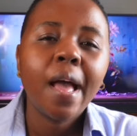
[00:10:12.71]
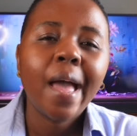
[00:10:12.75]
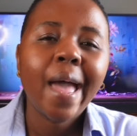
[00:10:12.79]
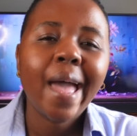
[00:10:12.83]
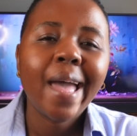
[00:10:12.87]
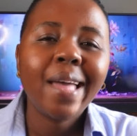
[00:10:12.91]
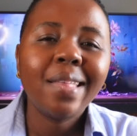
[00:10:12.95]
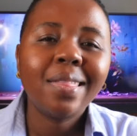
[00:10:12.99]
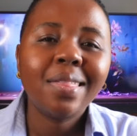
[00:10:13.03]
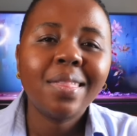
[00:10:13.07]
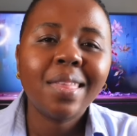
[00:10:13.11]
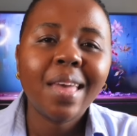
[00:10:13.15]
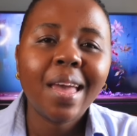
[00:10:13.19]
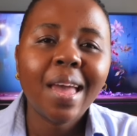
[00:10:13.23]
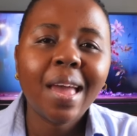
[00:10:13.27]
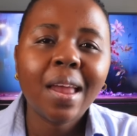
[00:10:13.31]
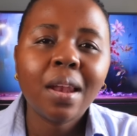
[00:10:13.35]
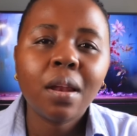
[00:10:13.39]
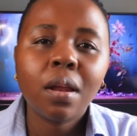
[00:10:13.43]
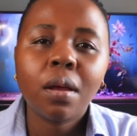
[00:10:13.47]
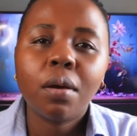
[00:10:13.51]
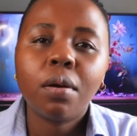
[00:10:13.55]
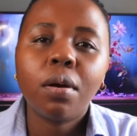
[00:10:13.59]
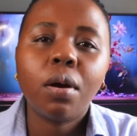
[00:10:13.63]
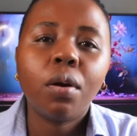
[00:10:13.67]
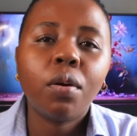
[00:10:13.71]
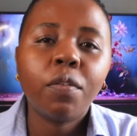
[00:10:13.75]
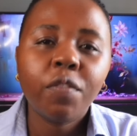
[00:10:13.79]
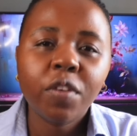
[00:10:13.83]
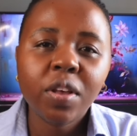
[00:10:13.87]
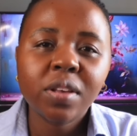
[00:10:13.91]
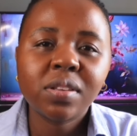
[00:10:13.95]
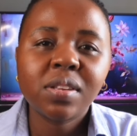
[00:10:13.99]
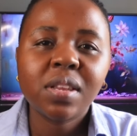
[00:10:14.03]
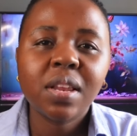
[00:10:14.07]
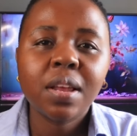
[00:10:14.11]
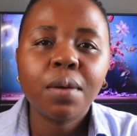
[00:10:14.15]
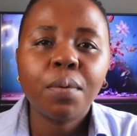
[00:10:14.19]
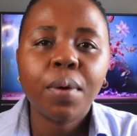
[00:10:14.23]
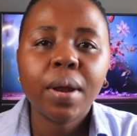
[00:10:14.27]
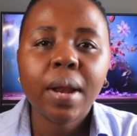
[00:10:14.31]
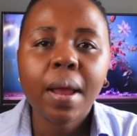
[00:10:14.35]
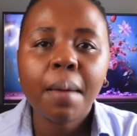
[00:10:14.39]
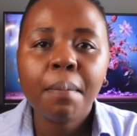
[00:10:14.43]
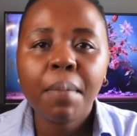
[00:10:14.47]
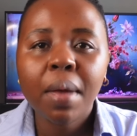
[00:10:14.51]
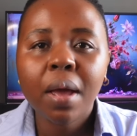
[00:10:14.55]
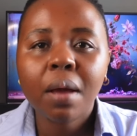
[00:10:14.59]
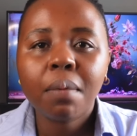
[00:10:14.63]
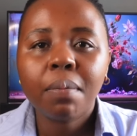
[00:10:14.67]
And then obviously when
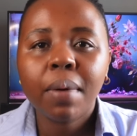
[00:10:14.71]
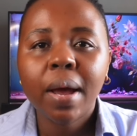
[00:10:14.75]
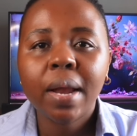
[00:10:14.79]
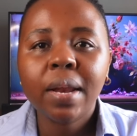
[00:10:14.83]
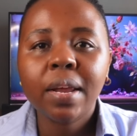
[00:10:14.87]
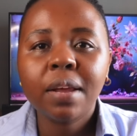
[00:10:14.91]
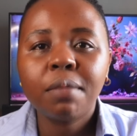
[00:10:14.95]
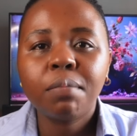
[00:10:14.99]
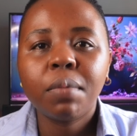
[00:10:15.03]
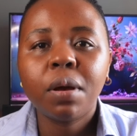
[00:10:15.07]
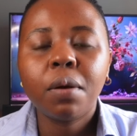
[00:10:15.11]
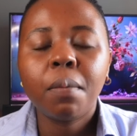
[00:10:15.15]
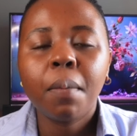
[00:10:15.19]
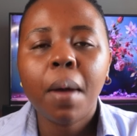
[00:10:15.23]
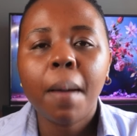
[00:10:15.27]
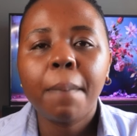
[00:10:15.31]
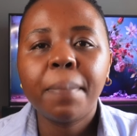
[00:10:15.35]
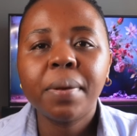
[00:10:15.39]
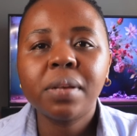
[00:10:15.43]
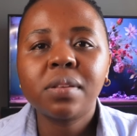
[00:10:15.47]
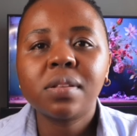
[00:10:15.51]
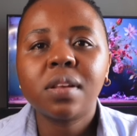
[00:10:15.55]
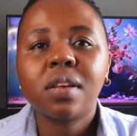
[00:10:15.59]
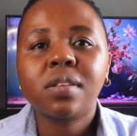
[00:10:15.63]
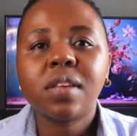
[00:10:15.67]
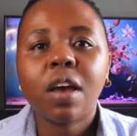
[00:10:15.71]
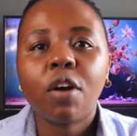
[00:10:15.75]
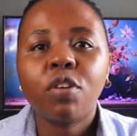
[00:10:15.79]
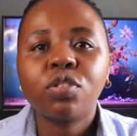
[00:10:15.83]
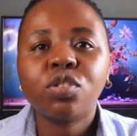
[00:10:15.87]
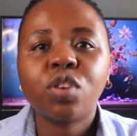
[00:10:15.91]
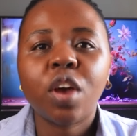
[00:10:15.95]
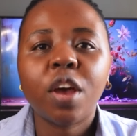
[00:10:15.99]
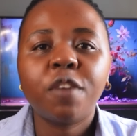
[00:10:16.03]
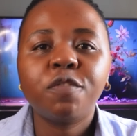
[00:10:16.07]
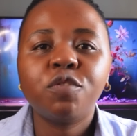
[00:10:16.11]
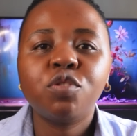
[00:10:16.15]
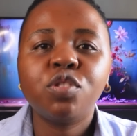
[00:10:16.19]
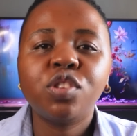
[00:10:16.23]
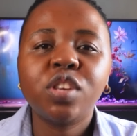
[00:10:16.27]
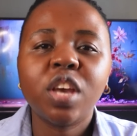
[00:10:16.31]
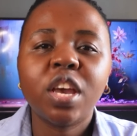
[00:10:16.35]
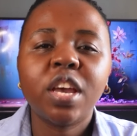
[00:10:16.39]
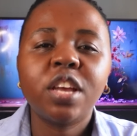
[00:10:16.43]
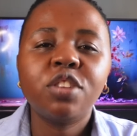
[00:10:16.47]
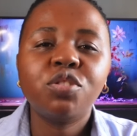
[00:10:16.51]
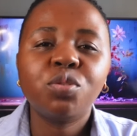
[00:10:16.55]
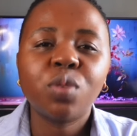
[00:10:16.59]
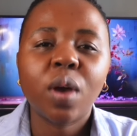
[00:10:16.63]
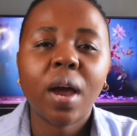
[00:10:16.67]
I make money in my, in my, business, I also have to
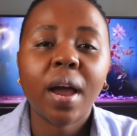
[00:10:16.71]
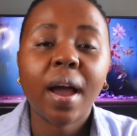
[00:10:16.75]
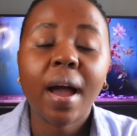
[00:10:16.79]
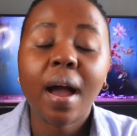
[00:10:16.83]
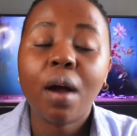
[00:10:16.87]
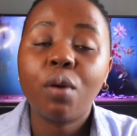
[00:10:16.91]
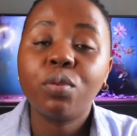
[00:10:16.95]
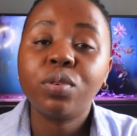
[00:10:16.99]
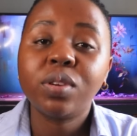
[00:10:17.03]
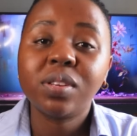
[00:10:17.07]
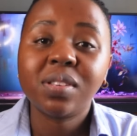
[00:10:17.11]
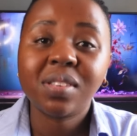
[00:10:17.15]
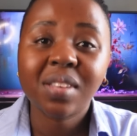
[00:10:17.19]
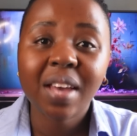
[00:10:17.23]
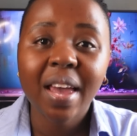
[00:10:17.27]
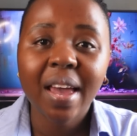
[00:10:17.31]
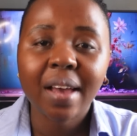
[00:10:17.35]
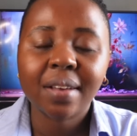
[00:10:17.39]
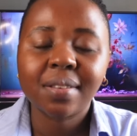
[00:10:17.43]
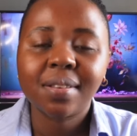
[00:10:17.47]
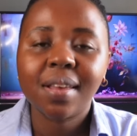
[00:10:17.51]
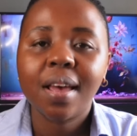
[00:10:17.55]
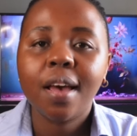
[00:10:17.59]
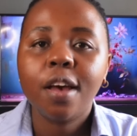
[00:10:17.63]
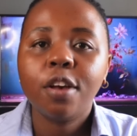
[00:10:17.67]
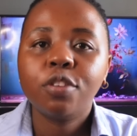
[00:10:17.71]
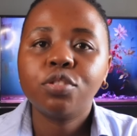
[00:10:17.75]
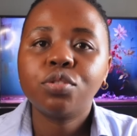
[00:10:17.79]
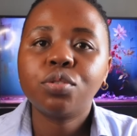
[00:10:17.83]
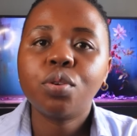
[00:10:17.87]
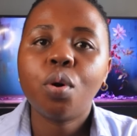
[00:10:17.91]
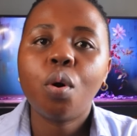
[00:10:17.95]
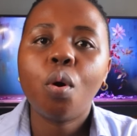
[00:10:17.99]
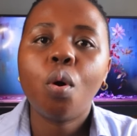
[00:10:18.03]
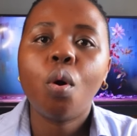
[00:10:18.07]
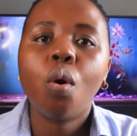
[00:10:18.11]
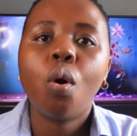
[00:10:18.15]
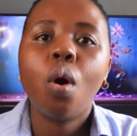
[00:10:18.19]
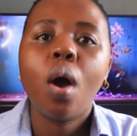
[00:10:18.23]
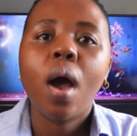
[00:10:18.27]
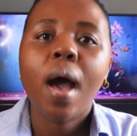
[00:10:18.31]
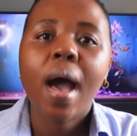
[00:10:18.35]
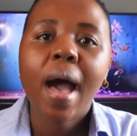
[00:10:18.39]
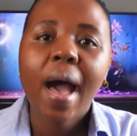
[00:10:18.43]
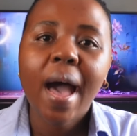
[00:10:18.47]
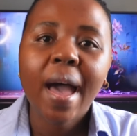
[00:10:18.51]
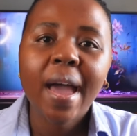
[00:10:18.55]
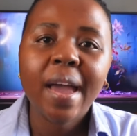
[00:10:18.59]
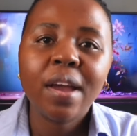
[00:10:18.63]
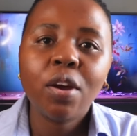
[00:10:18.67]
take into account tax. So
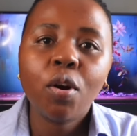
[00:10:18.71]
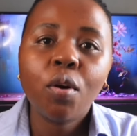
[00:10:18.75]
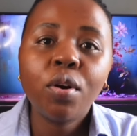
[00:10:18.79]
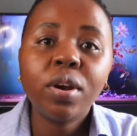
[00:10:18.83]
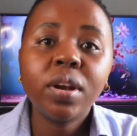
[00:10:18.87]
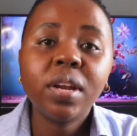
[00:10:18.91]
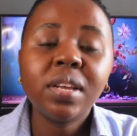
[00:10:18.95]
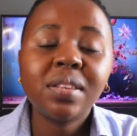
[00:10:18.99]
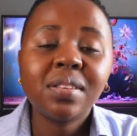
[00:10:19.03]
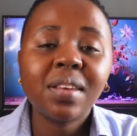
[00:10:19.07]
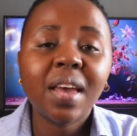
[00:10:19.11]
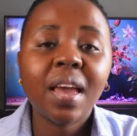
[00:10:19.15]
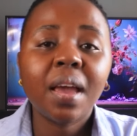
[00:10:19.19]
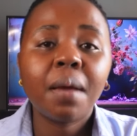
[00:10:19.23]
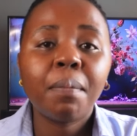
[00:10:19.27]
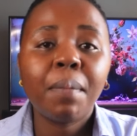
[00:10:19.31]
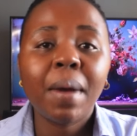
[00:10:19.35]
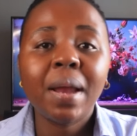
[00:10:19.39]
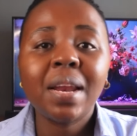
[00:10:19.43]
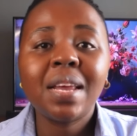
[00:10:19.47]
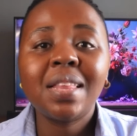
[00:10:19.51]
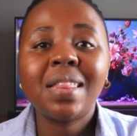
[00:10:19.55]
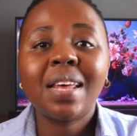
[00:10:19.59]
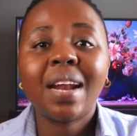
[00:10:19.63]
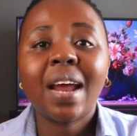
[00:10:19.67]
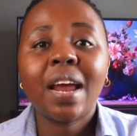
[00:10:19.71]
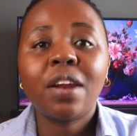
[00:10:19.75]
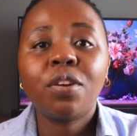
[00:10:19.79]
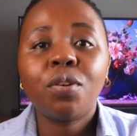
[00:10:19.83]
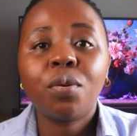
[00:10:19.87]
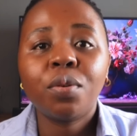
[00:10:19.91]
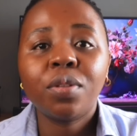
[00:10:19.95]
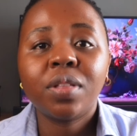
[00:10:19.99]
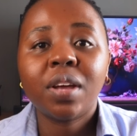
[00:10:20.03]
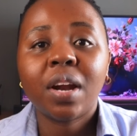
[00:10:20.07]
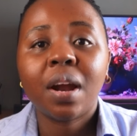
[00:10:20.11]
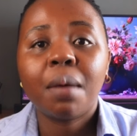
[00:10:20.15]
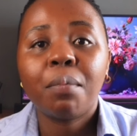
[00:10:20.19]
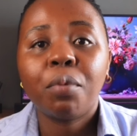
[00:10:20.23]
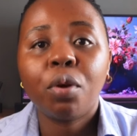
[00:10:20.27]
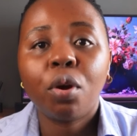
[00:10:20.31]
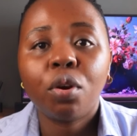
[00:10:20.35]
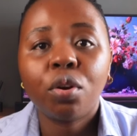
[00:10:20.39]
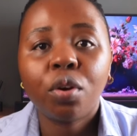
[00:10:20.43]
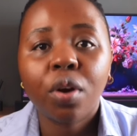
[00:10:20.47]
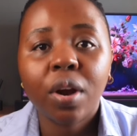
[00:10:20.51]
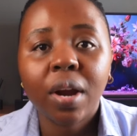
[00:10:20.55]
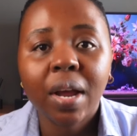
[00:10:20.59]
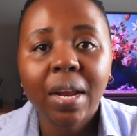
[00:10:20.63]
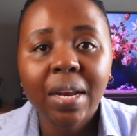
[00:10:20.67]
I only take money that I know that I'm
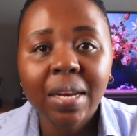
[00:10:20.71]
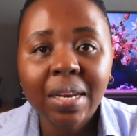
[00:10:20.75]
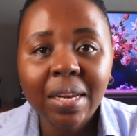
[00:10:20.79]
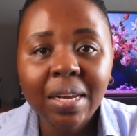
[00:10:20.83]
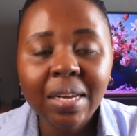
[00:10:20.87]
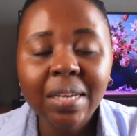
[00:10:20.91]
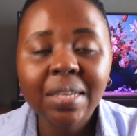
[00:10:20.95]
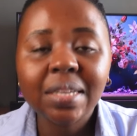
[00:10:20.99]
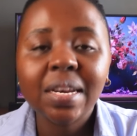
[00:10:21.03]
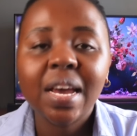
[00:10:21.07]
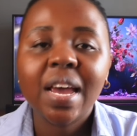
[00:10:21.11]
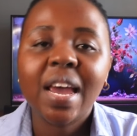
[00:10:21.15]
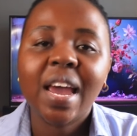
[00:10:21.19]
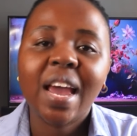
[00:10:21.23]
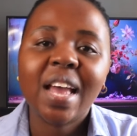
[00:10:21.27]
not going to need.